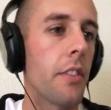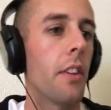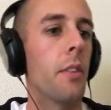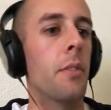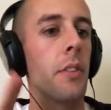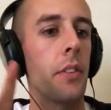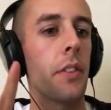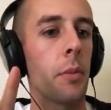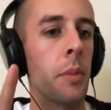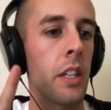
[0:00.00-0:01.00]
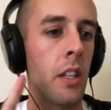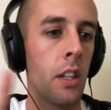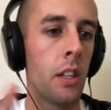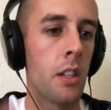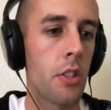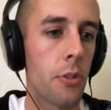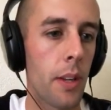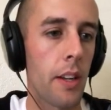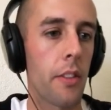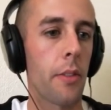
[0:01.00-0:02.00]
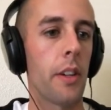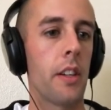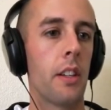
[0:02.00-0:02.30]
so this is gonna be 2 out of 3.